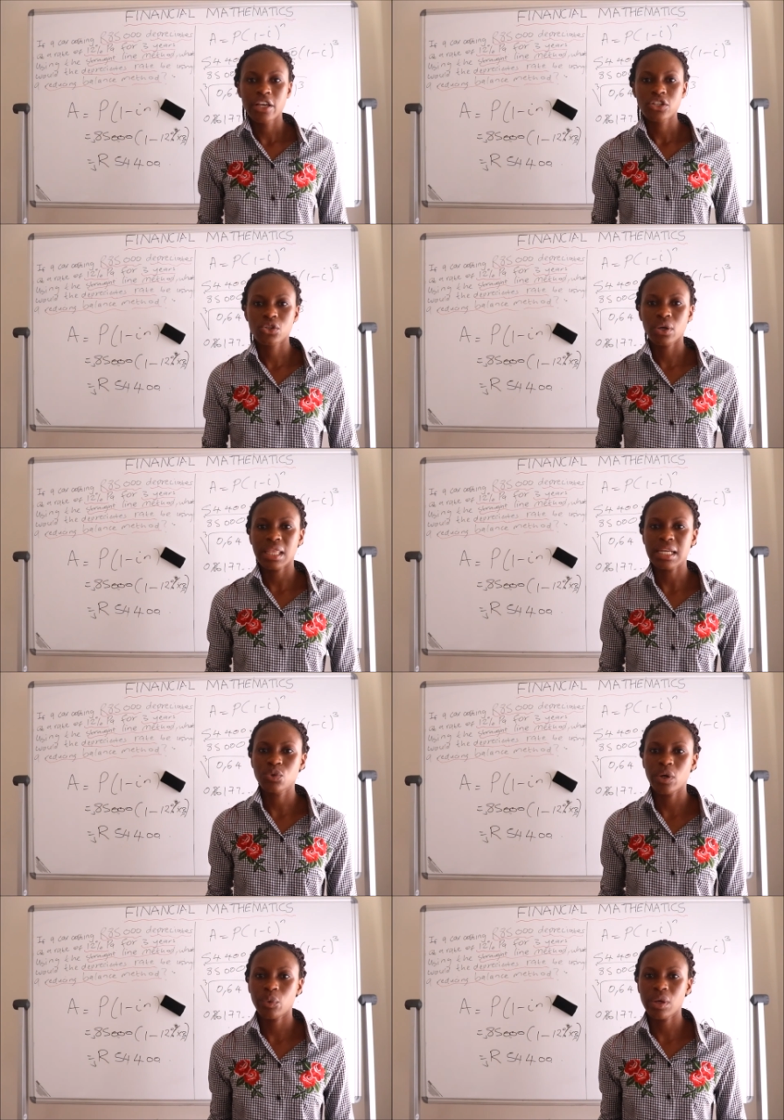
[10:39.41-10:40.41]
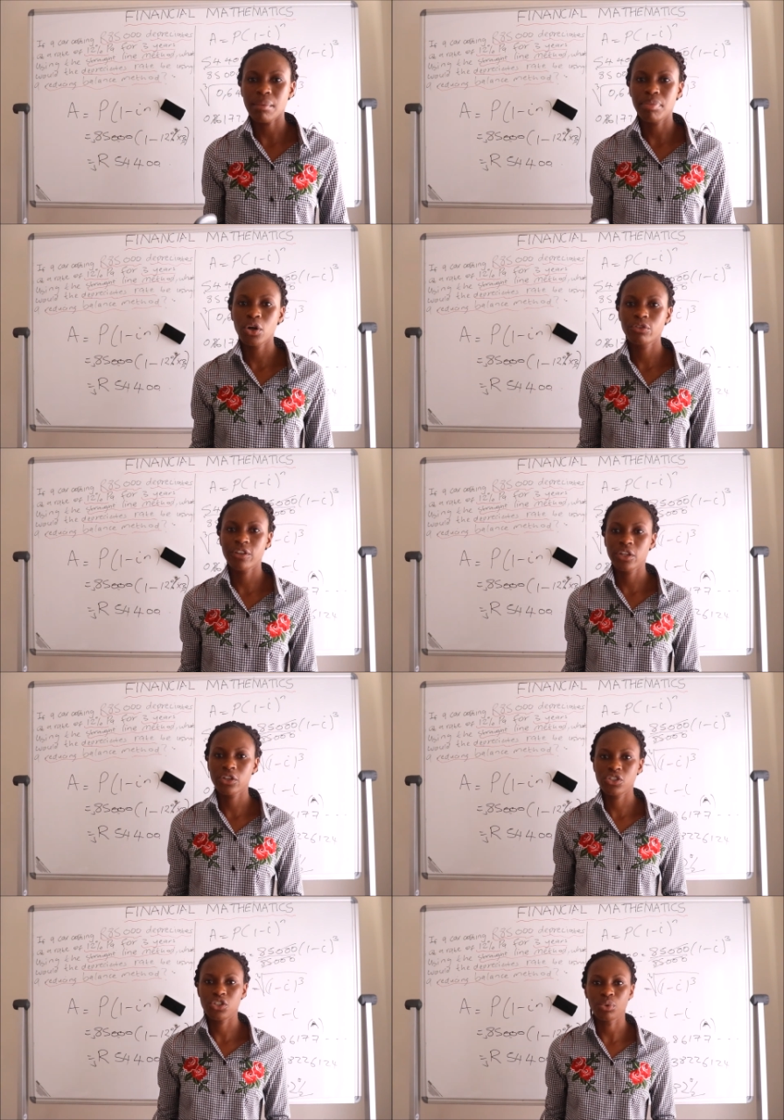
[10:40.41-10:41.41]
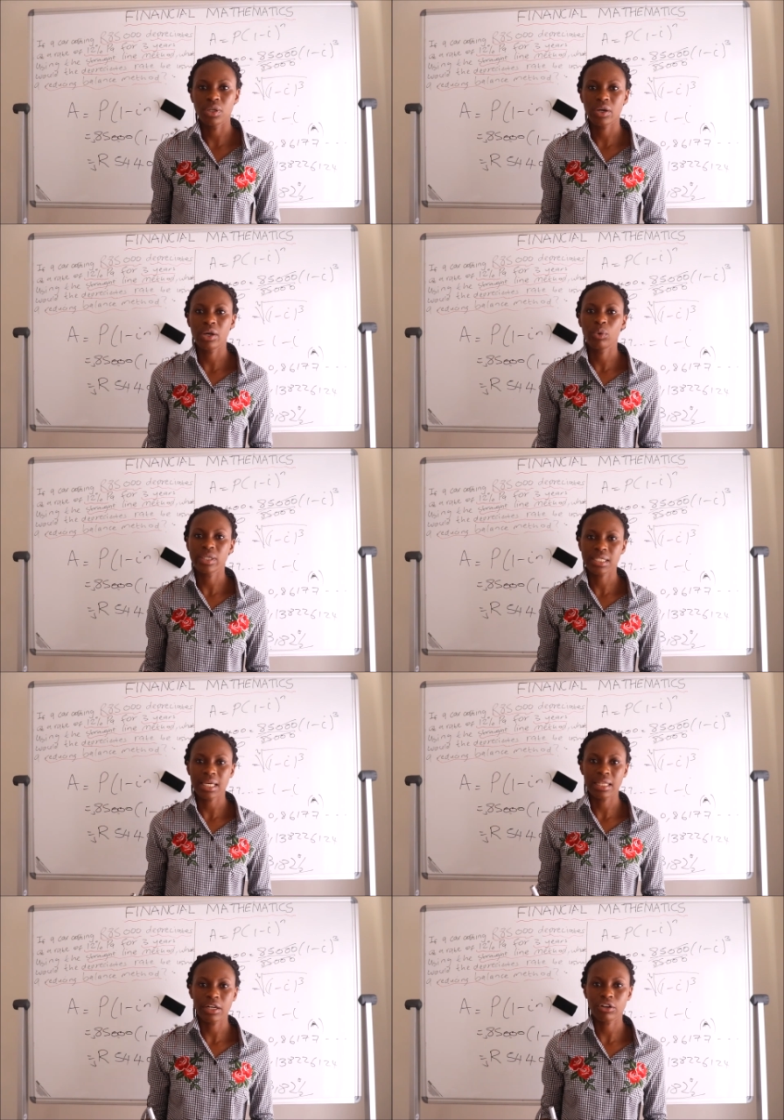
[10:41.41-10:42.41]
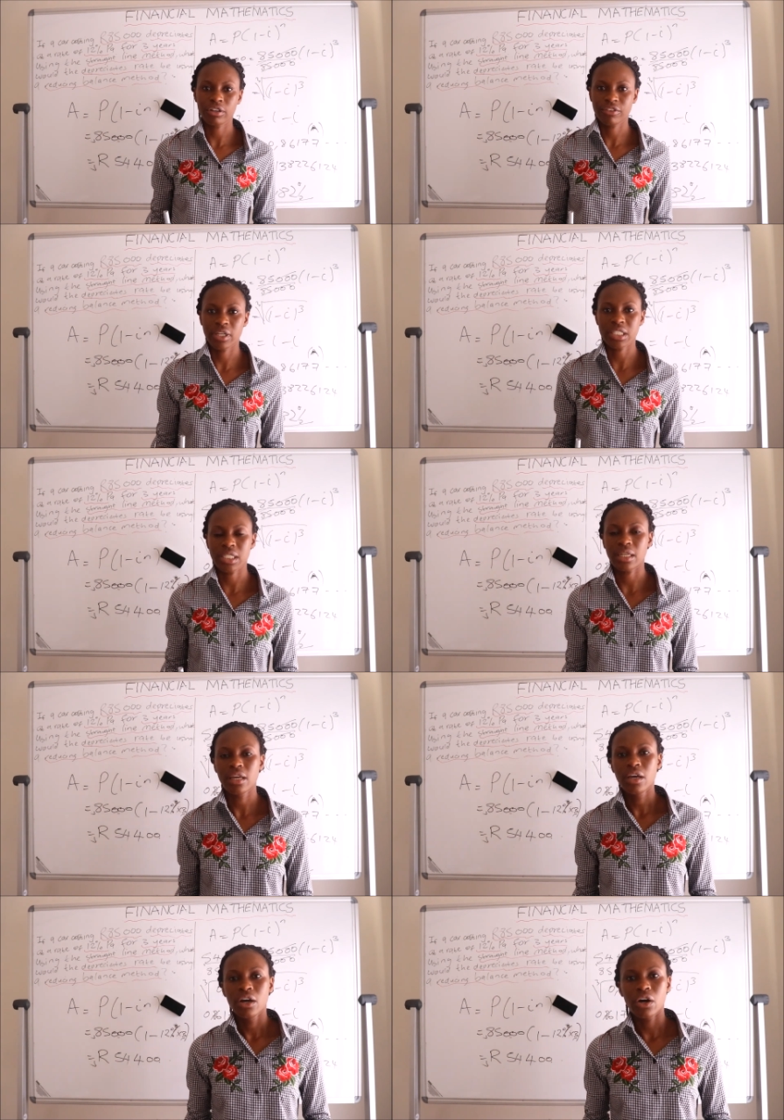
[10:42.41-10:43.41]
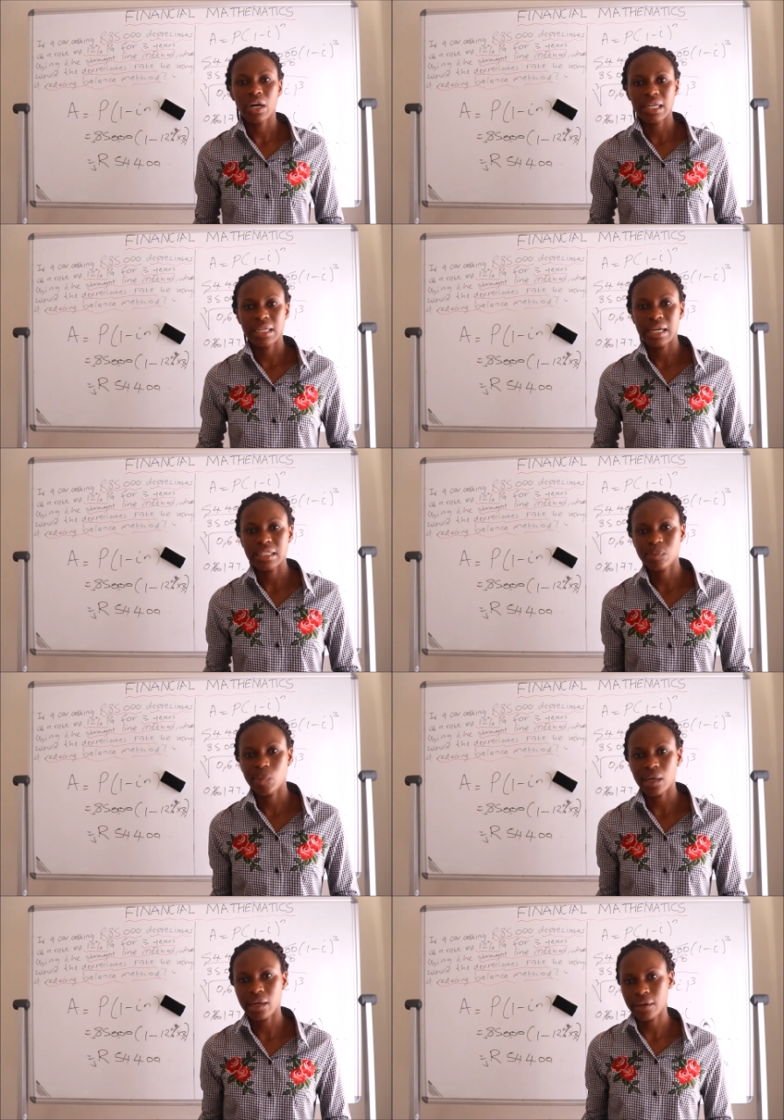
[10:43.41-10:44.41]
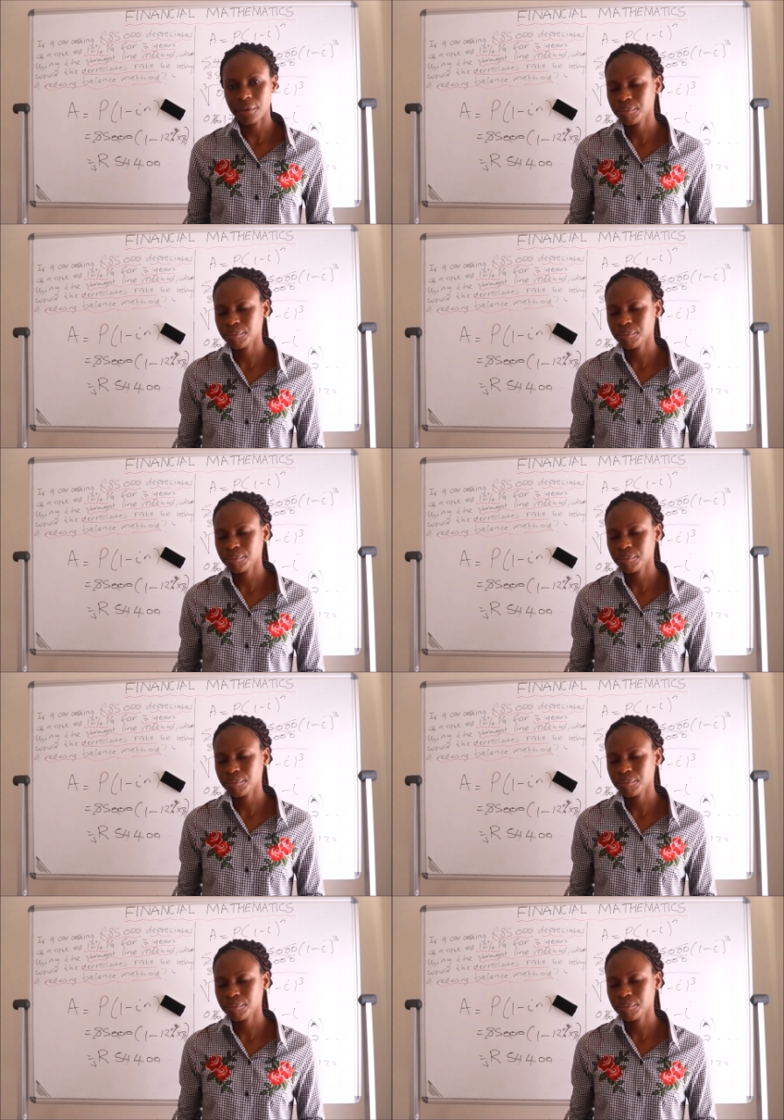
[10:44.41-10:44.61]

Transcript: so that when we upload videos you will always get the notification. All right guys, bye.